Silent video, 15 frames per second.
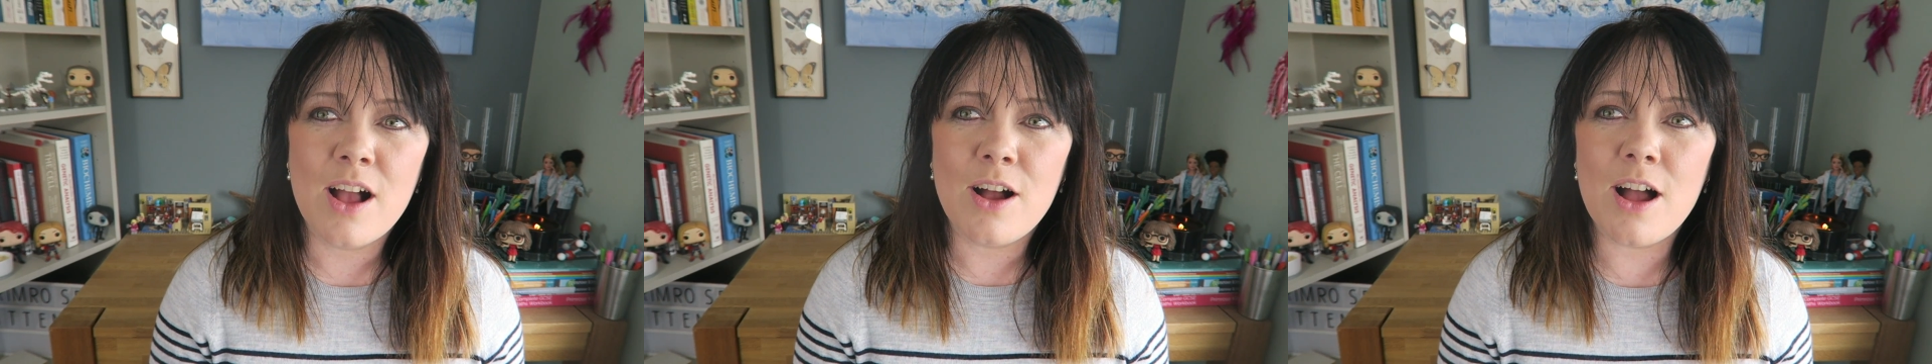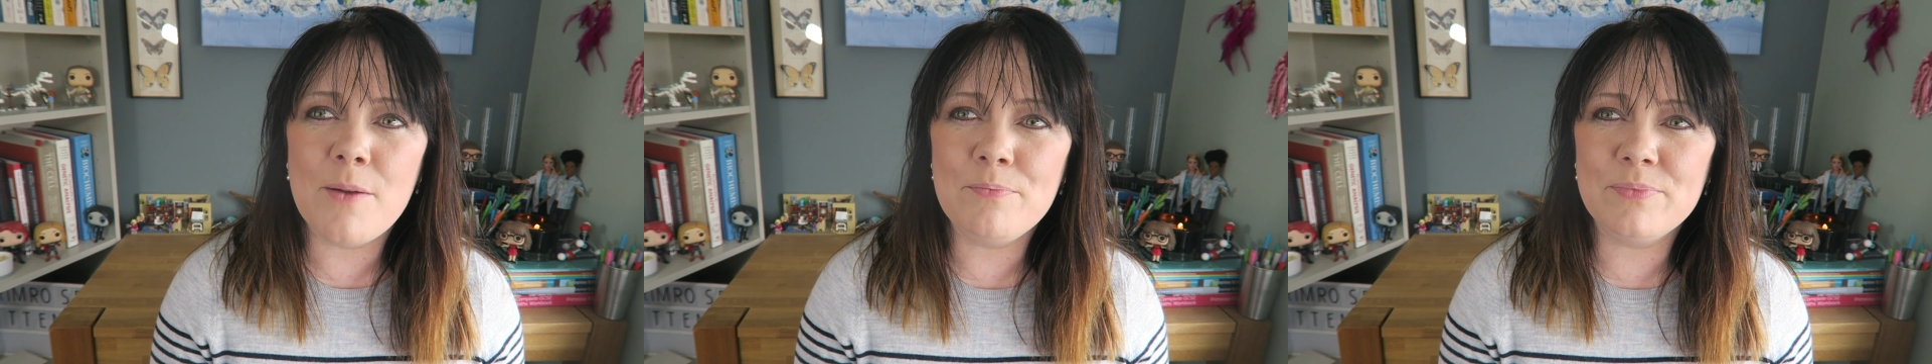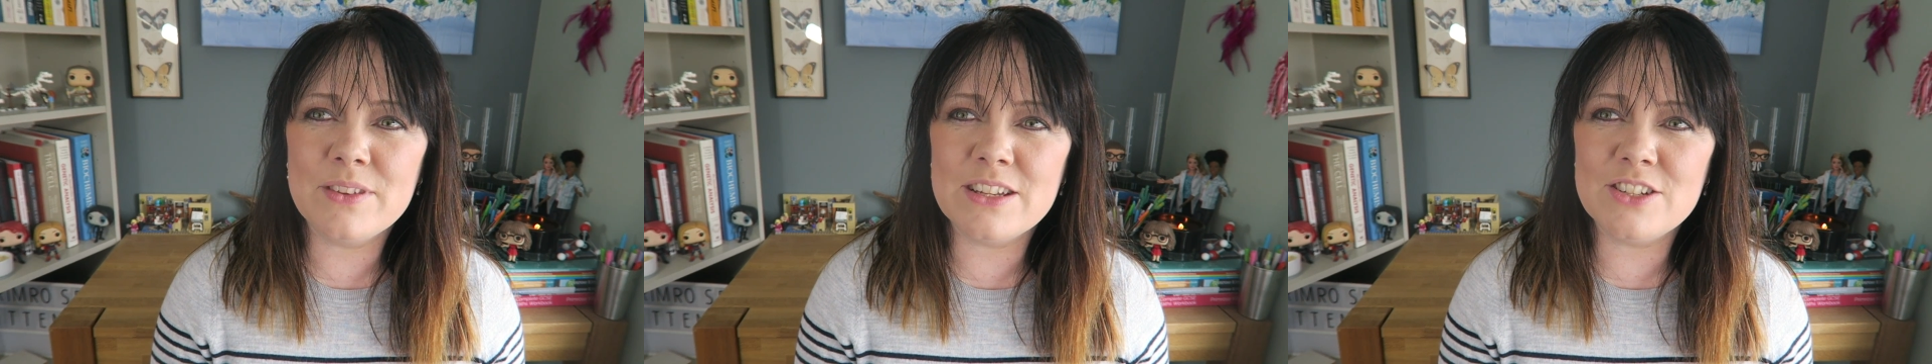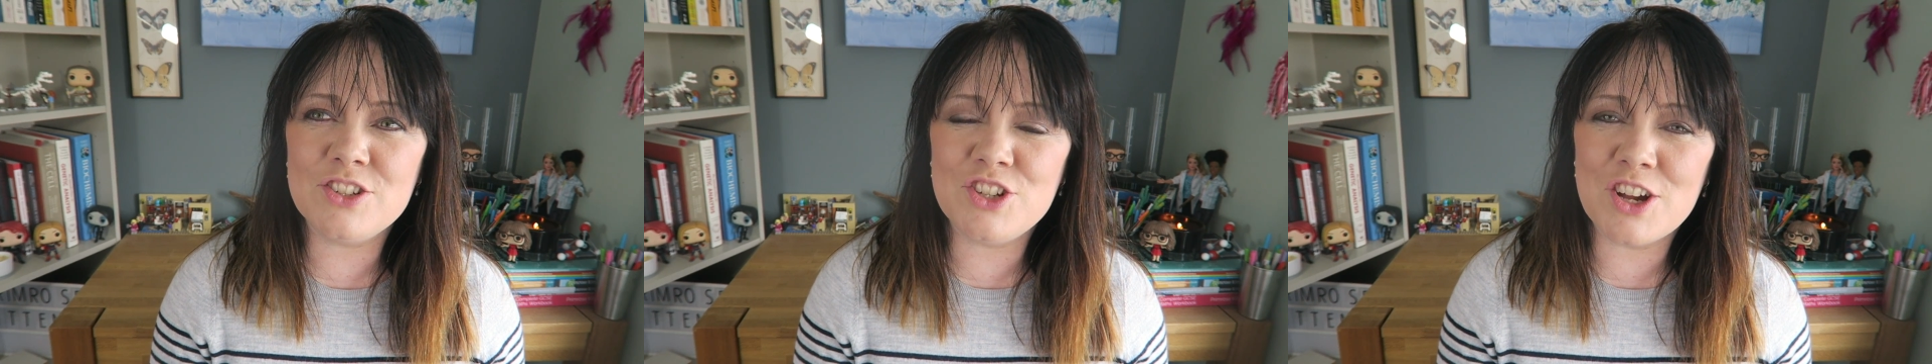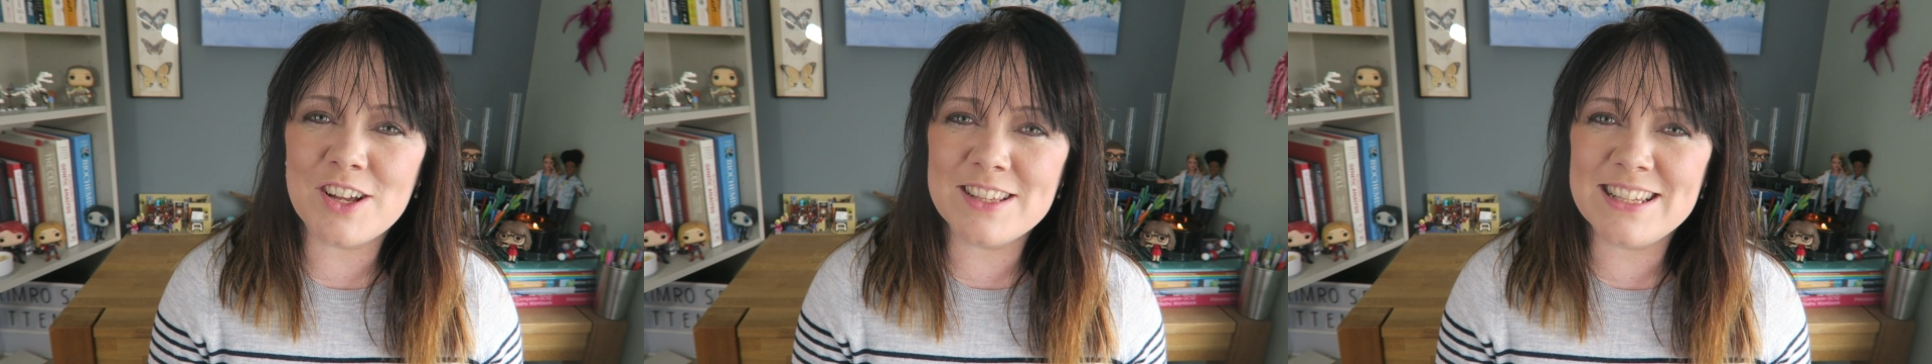Um,
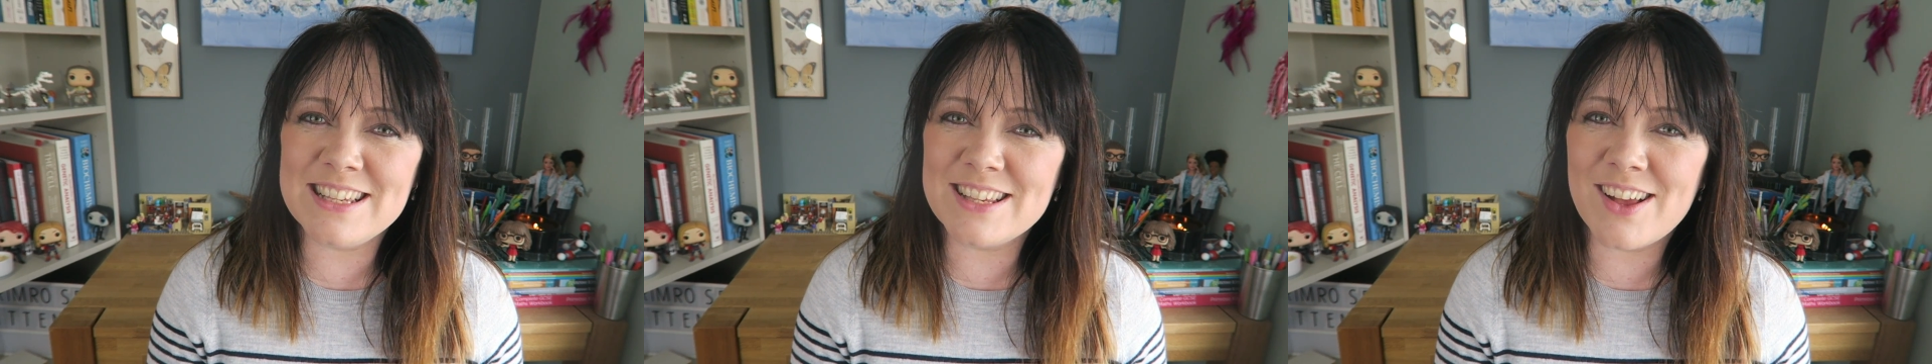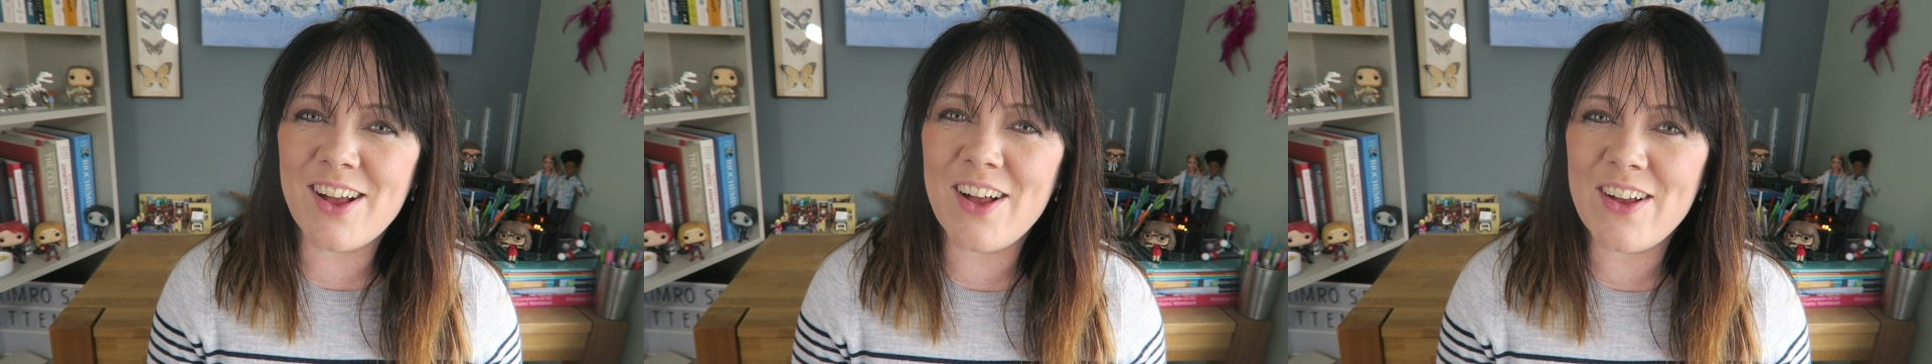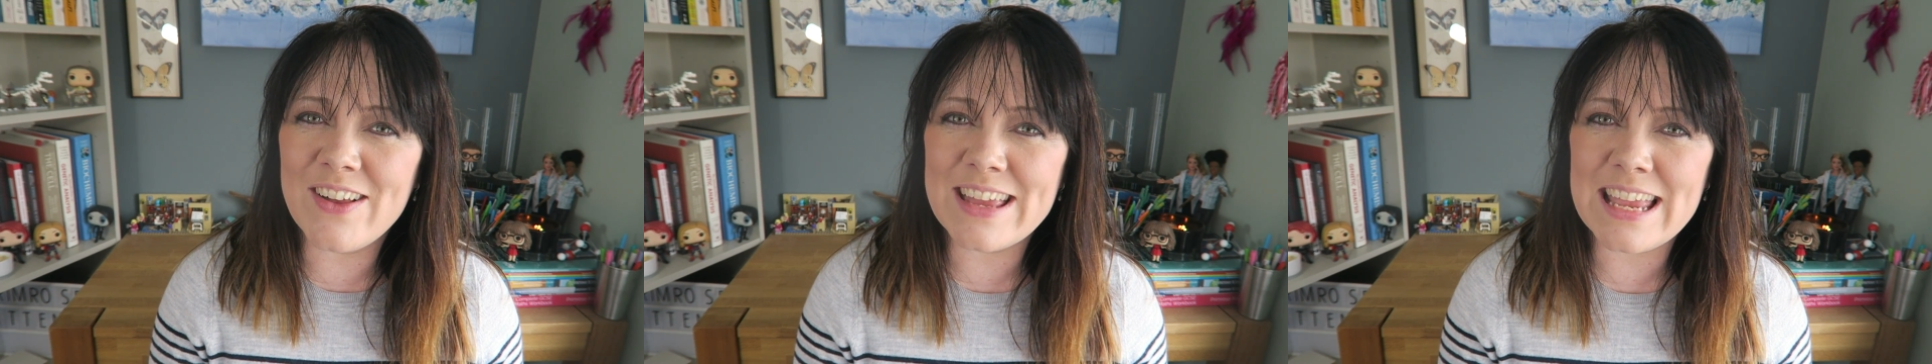chances are,